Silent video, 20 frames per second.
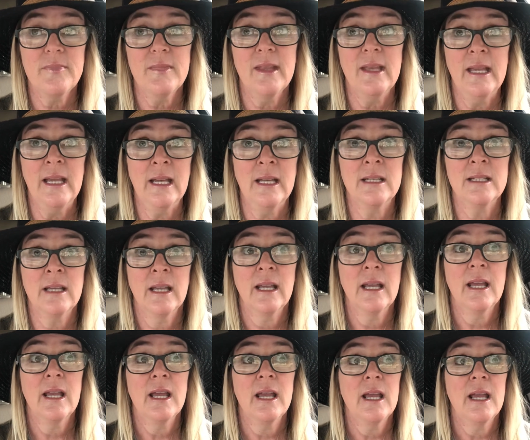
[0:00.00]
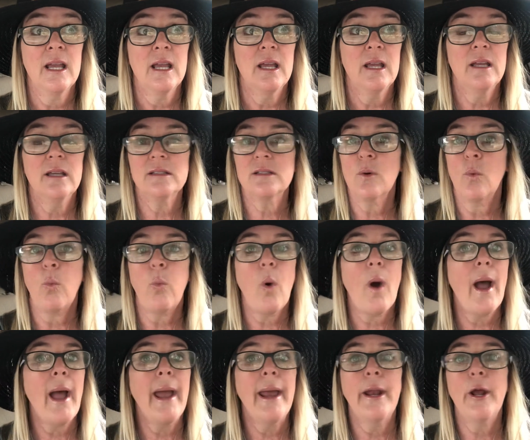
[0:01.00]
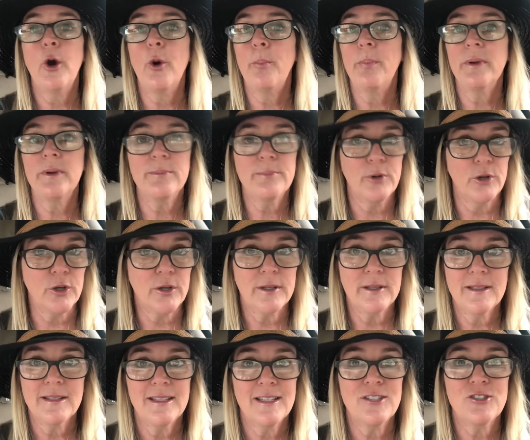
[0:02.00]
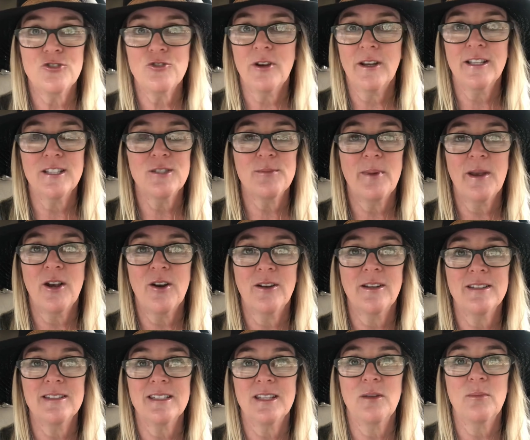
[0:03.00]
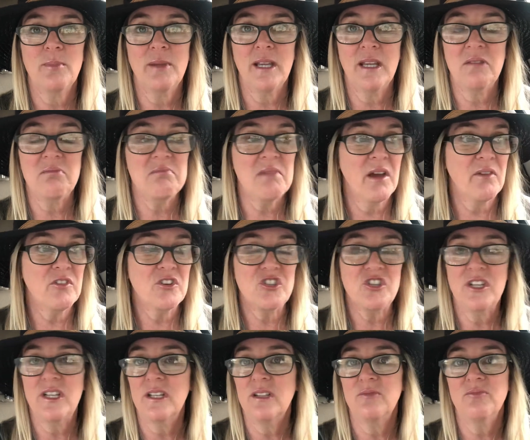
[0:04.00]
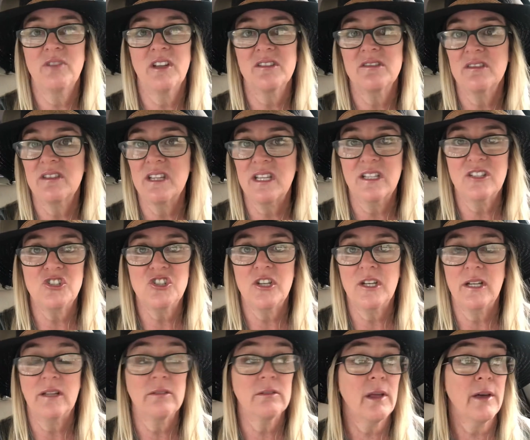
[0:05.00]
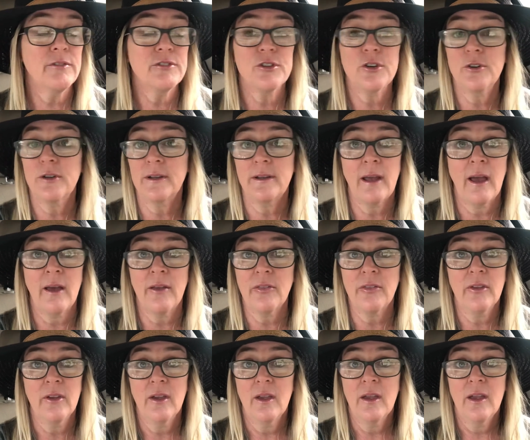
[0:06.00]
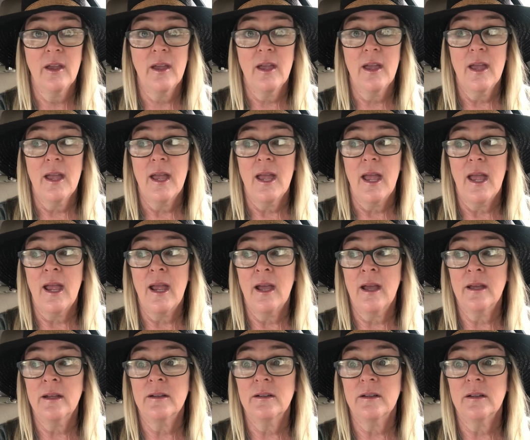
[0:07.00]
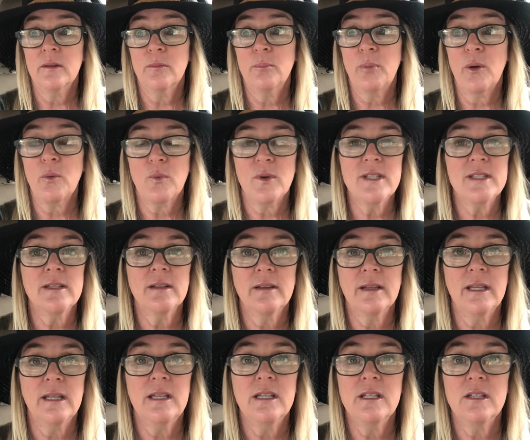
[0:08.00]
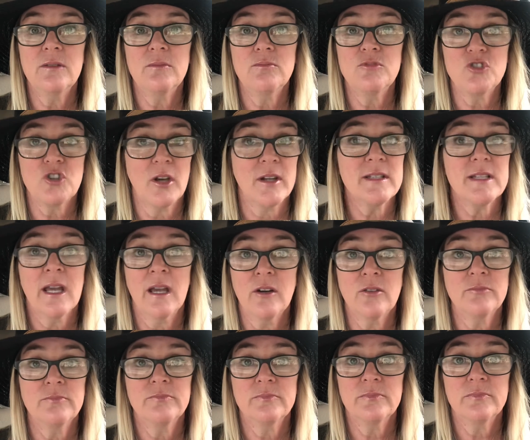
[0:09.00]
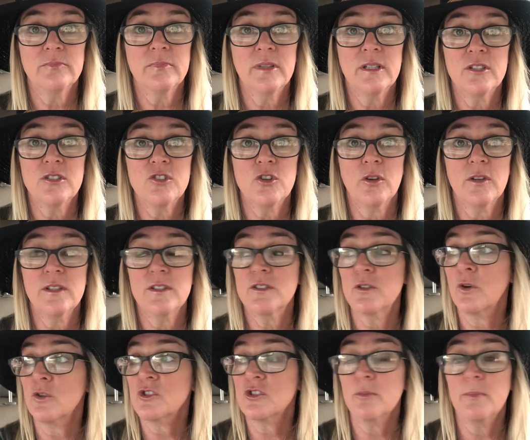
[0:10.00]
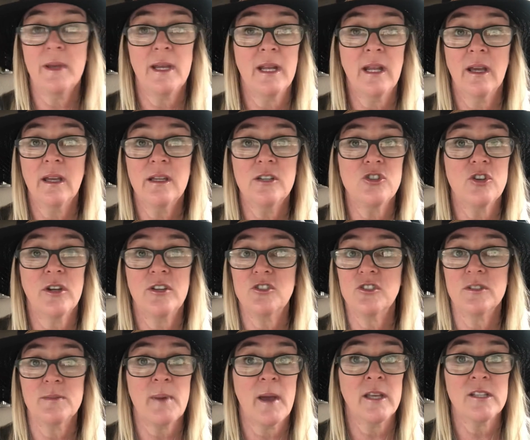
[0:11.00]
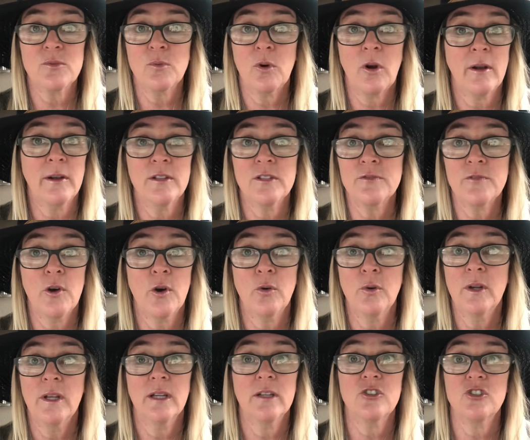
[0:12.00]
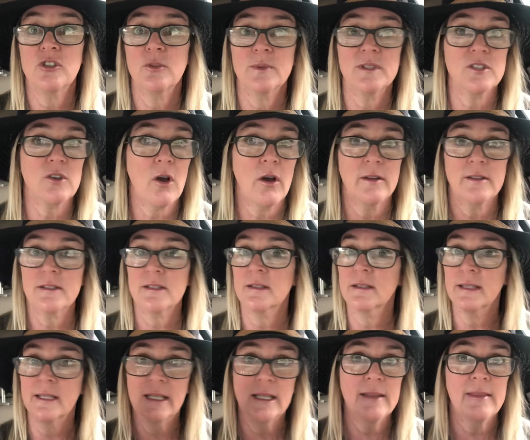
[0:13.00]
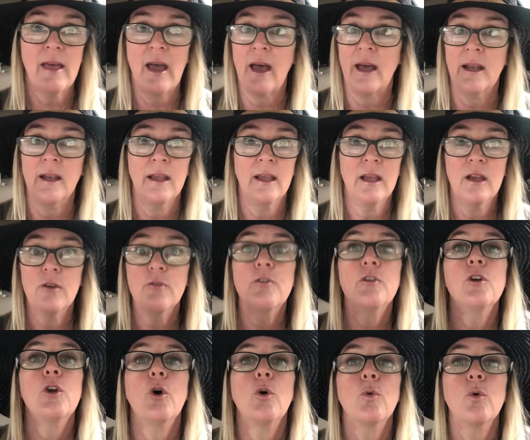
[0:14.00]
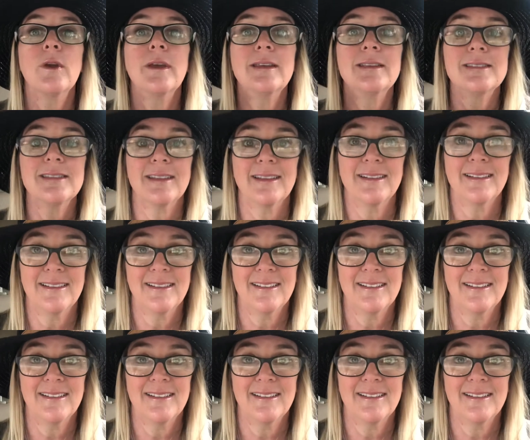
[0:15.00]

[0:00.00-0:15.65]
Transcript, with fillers: And he's a wide open book, as transparent as can be, never cheated, doesn't think of cheating, loves her to death. But recently he shut down his social media. He changed his password on his phone because she was constantly in that for no reason.